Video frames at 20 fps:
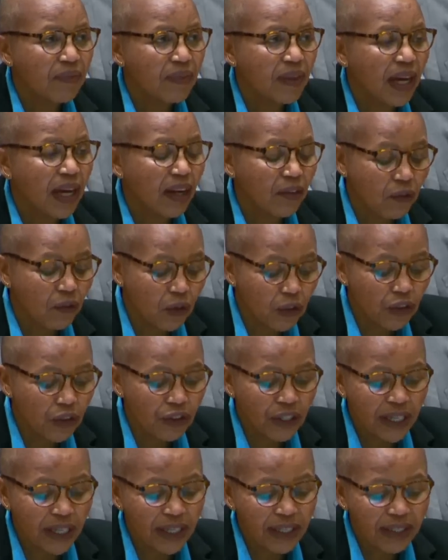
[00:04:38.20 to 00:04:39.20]

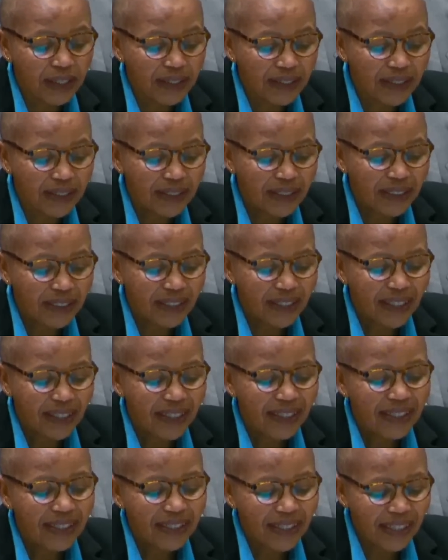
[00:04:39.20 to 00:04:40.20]
Unfortunately,
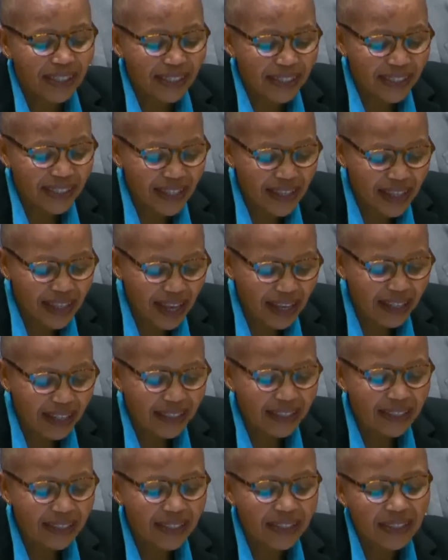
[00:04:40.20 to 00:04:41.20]
since then,
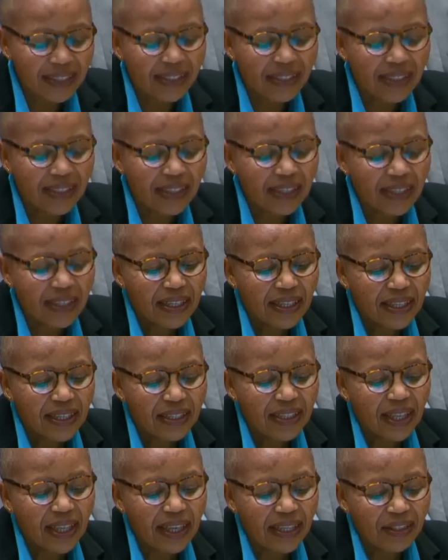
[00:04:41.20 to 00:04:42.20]

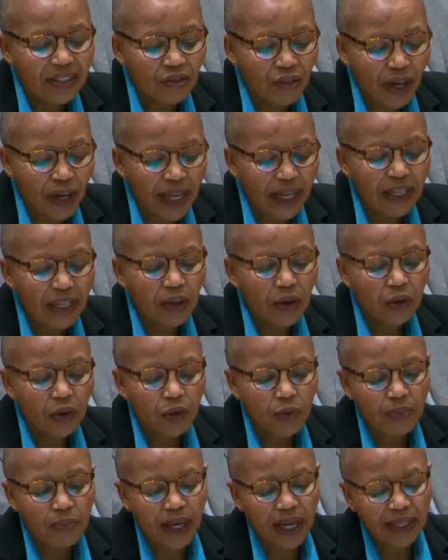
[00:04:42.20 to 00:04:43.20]
the Israeli
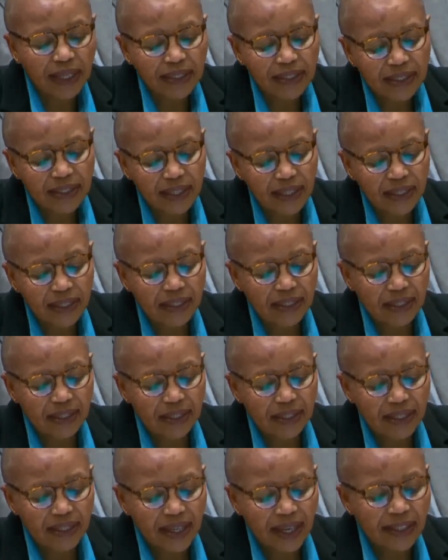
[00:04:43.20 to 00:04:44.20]
occupying state
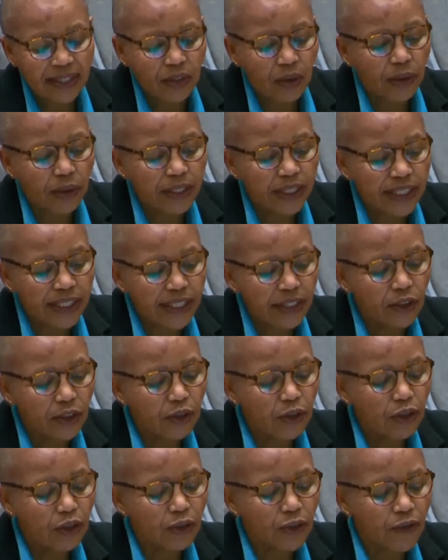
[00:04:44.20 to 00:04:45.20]
has
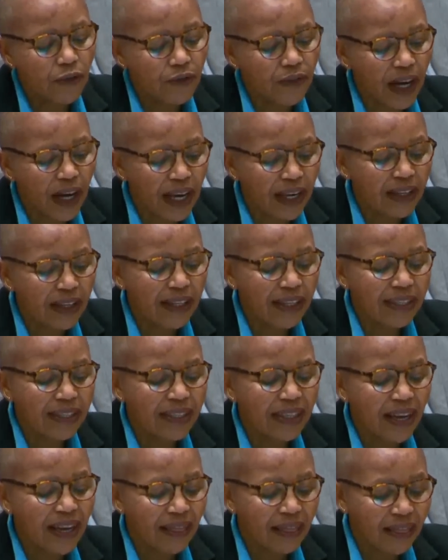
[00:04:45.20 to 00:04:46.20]
continued to violate
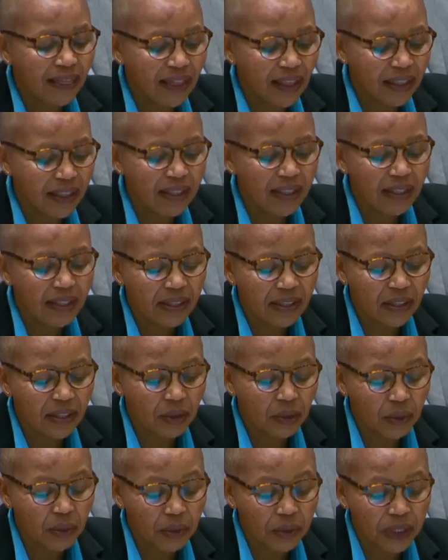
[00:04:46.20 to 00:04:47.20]
this
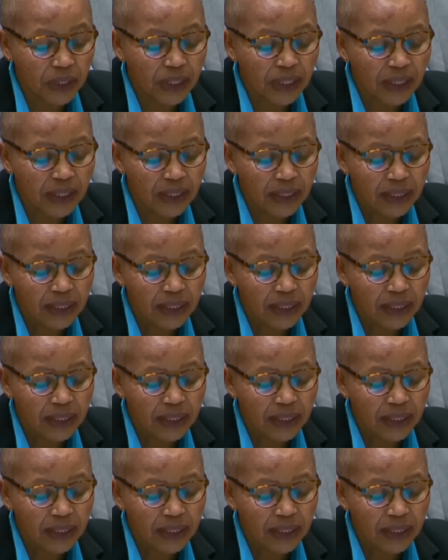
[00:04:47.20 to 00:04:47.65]
resolution